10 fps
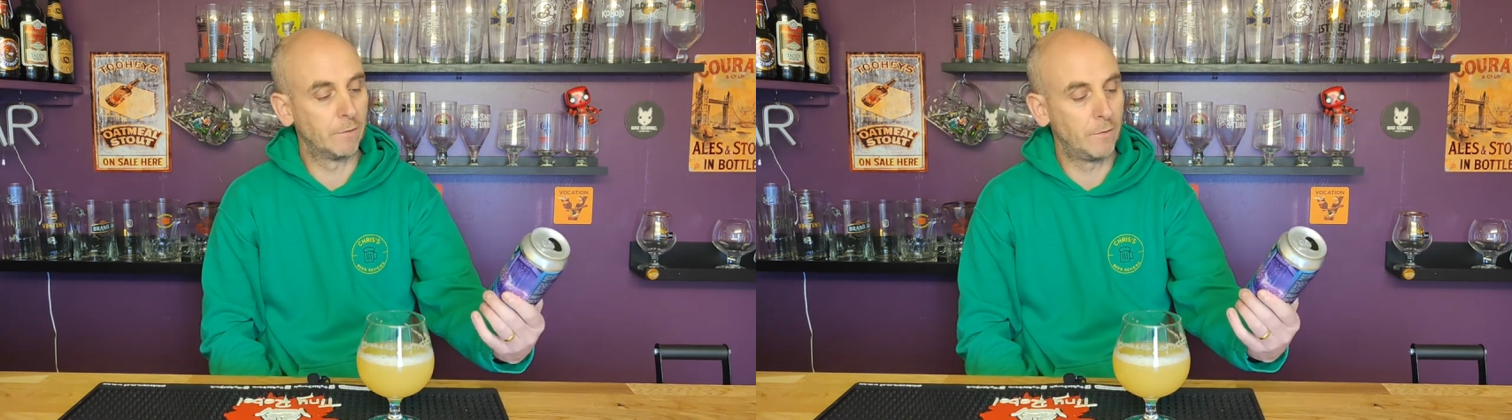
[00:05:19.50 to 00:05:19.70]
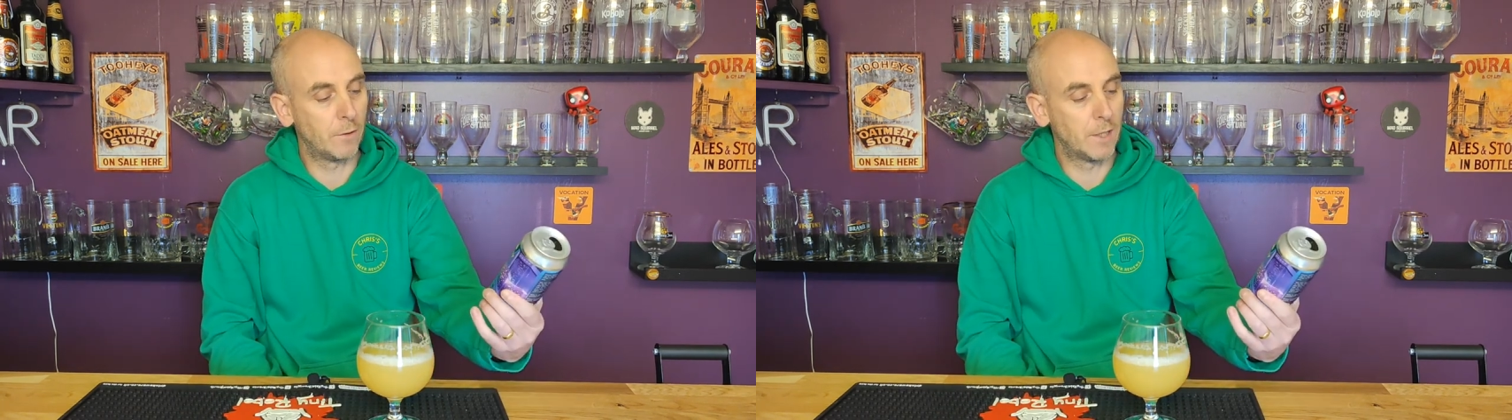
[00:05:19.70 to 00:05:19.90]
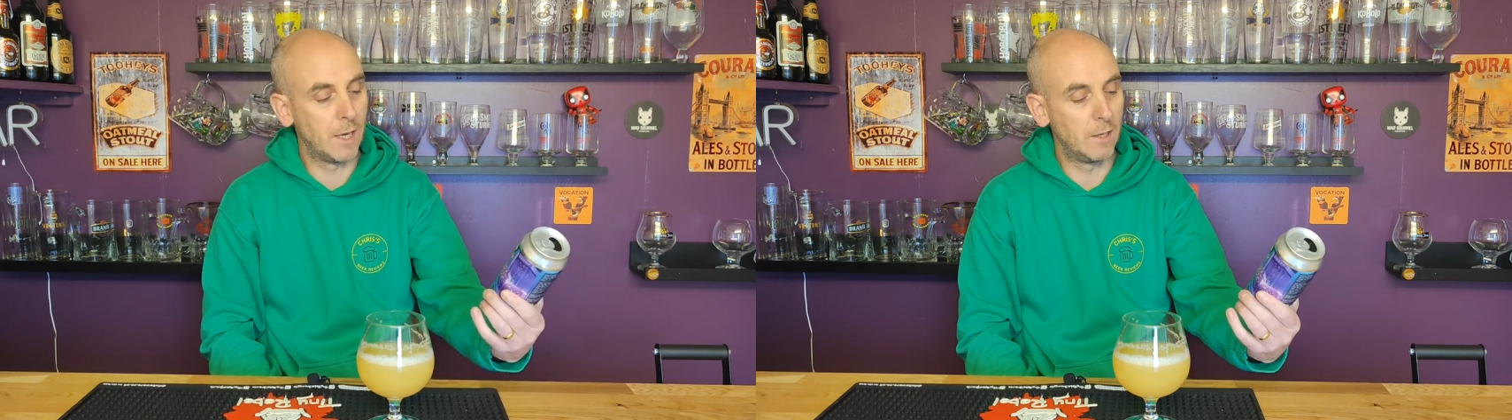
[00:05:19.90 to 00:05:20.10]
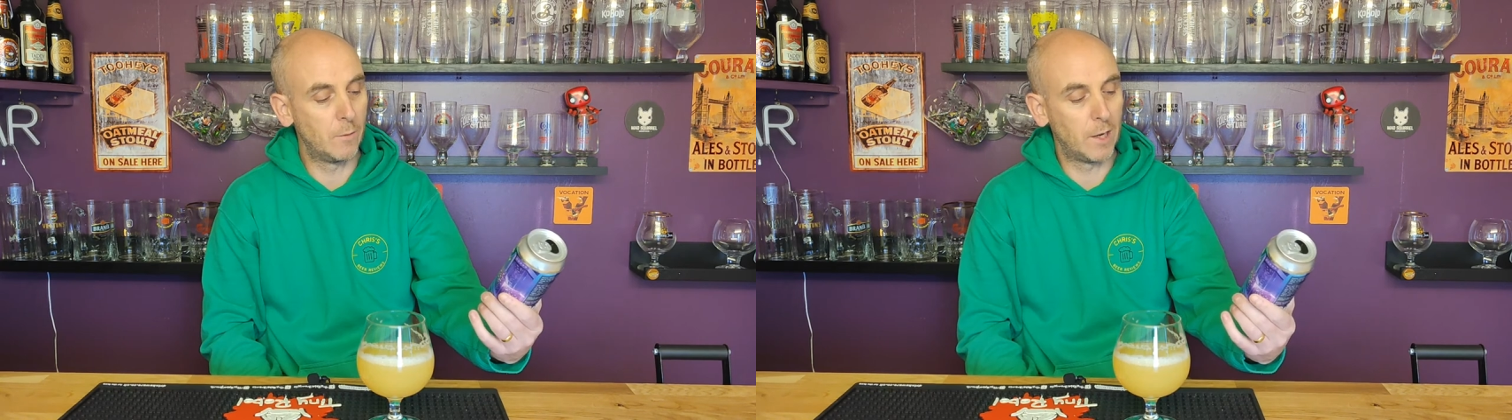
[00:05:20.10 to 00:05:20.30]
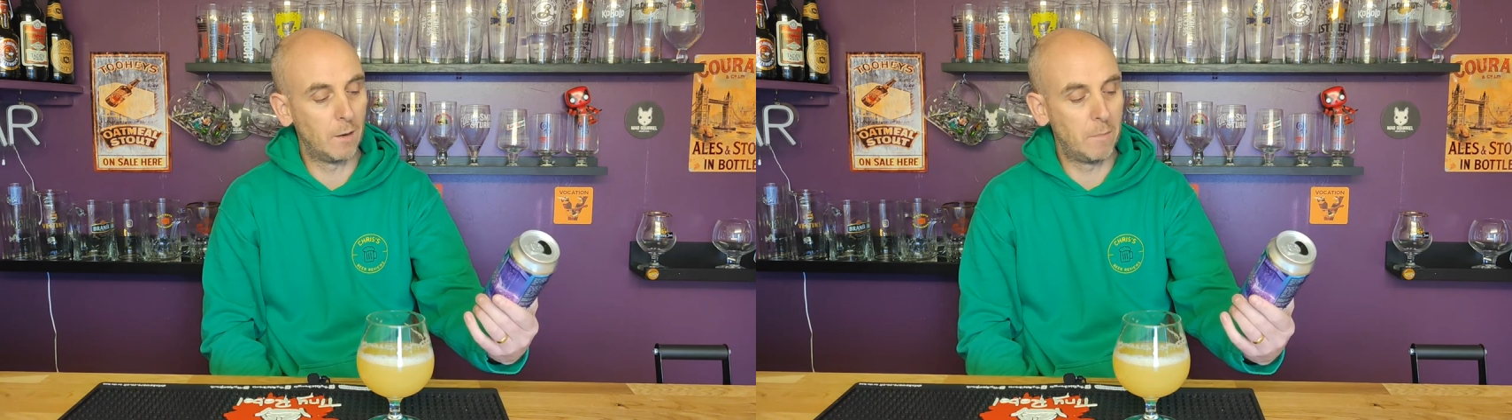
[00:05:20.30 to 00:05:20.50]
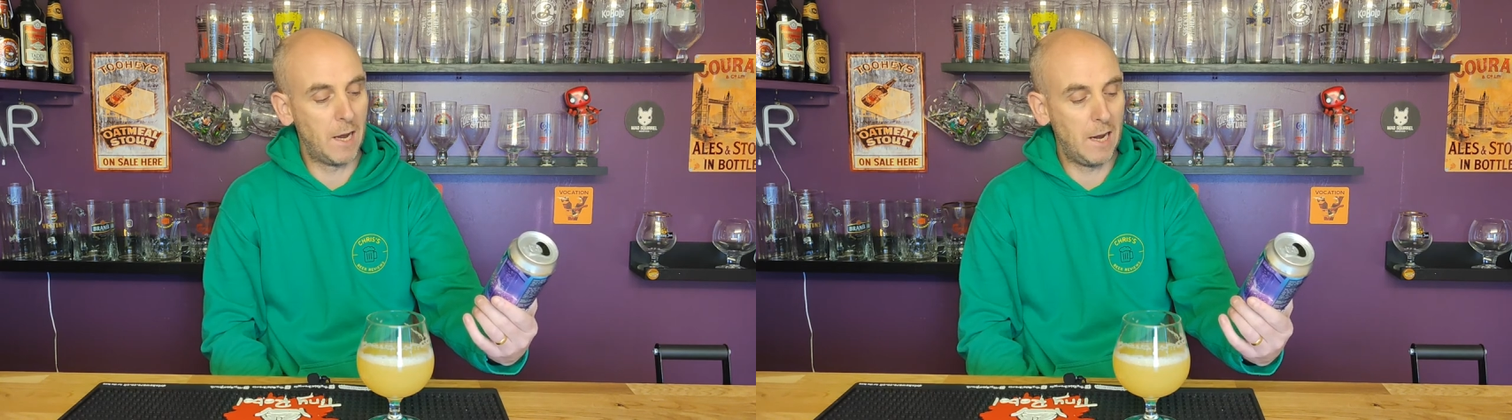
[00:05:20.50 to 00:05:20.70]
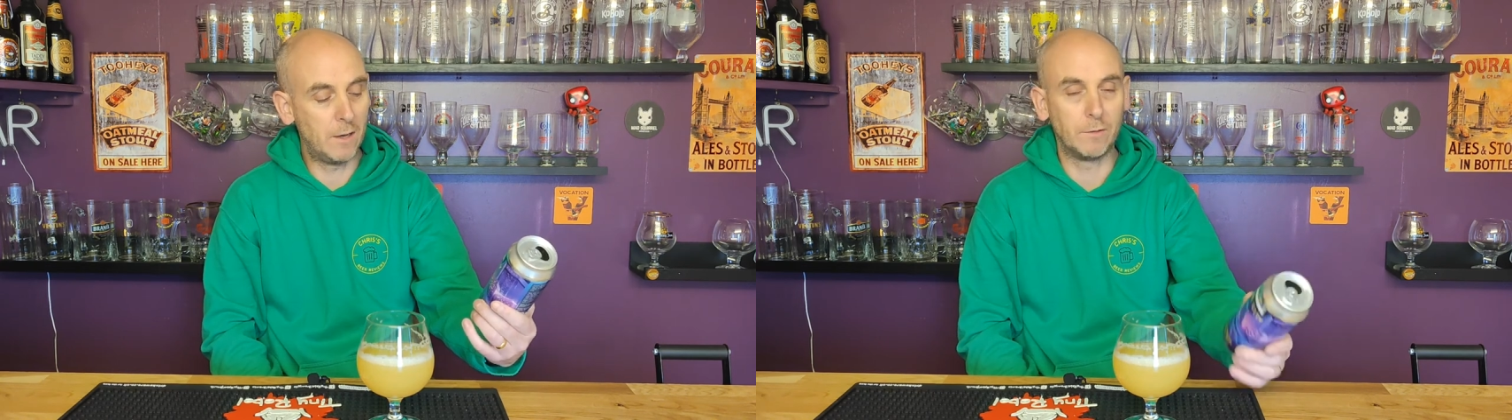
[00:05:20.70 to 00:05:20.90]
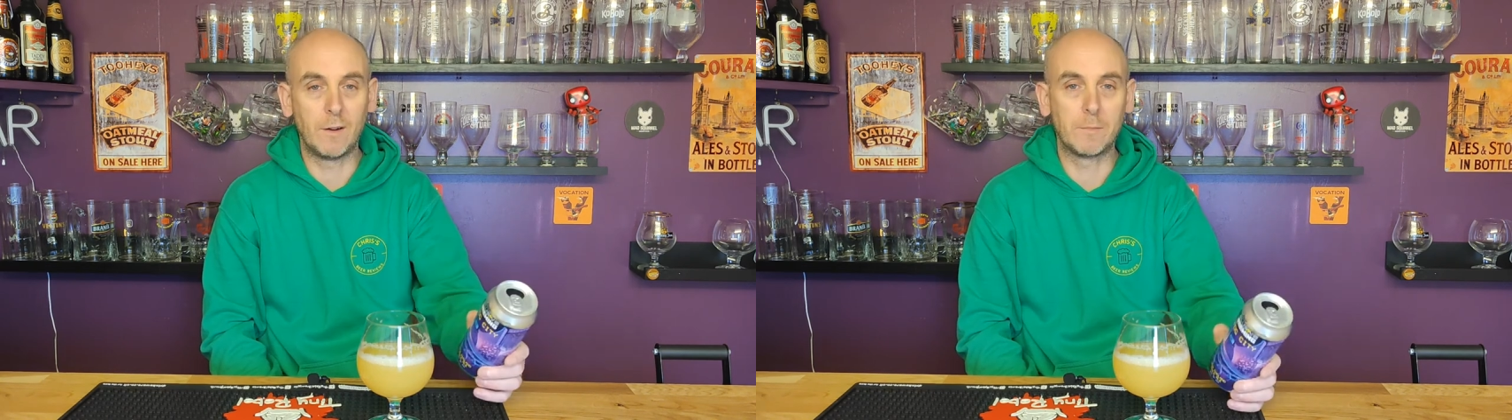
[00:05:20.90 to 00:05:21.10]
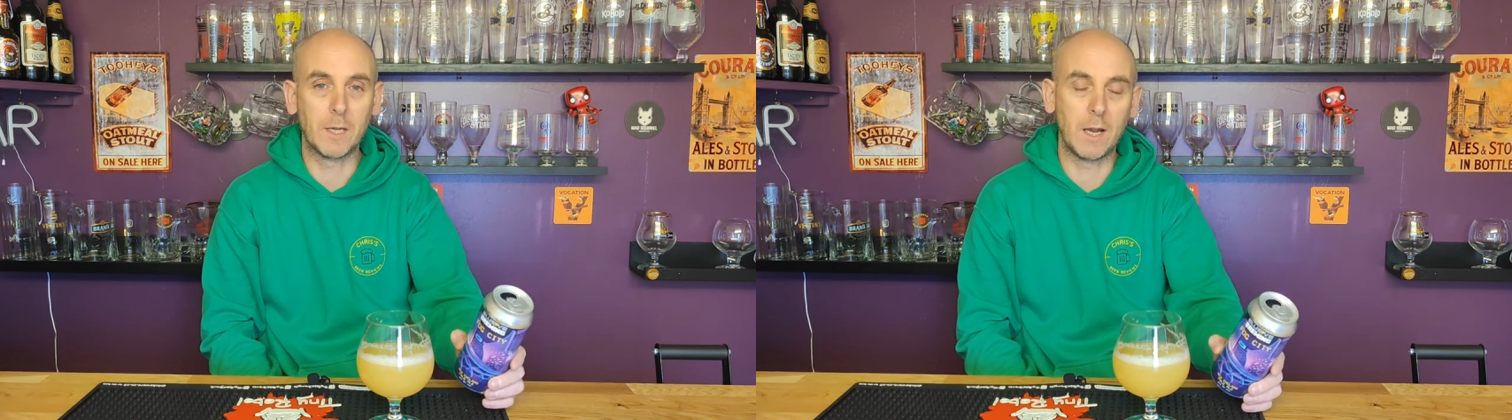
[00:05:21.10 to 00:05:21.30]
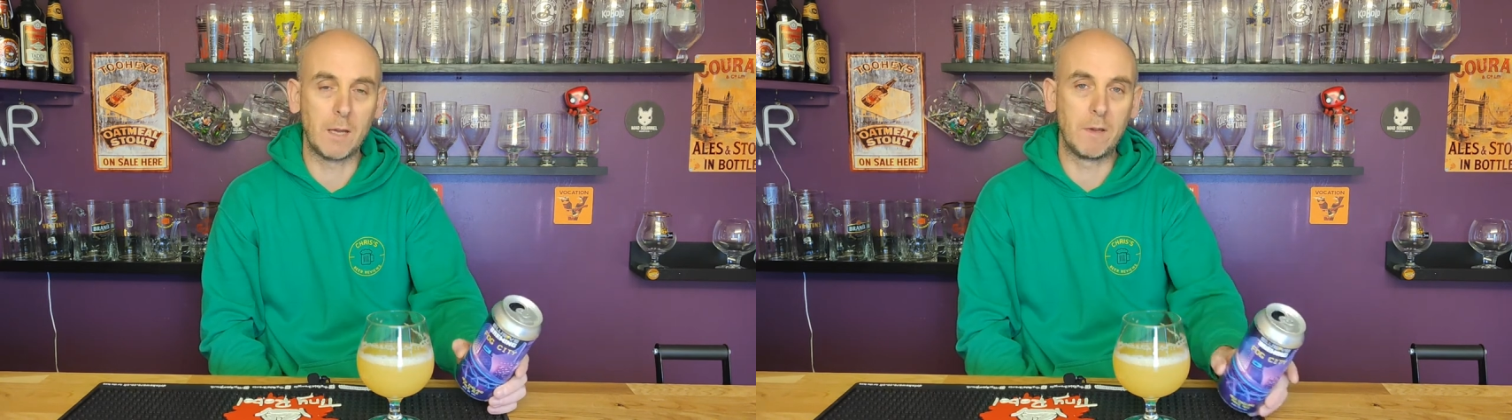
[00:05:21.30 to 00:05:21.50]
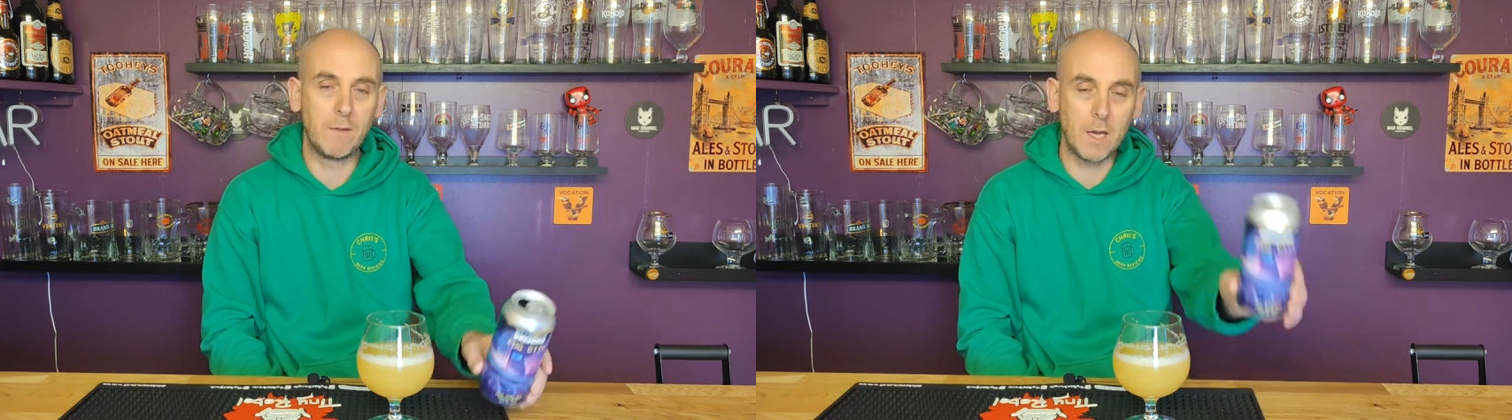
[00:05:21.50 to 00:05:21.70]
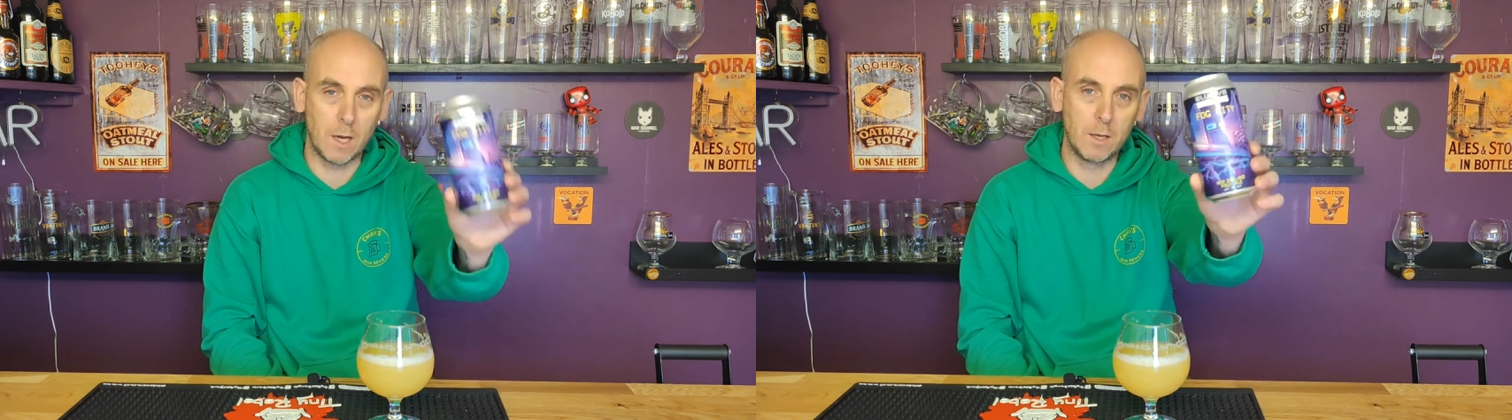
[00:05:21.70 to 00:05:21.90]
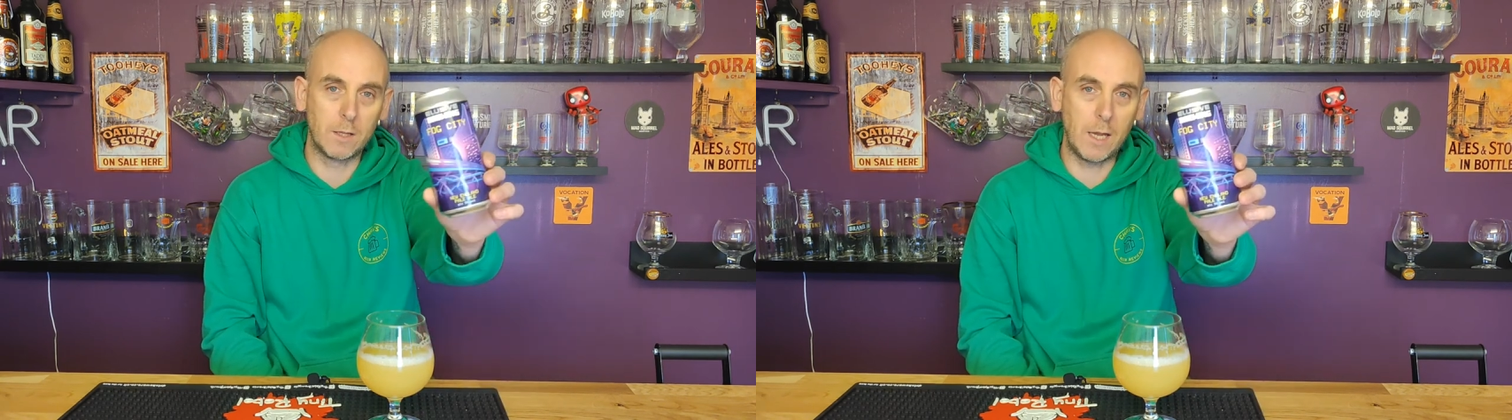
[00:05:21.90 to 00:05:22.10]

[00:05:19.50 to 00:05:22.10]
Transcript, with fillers: Fog City New England Pale Ale, 5% ABV.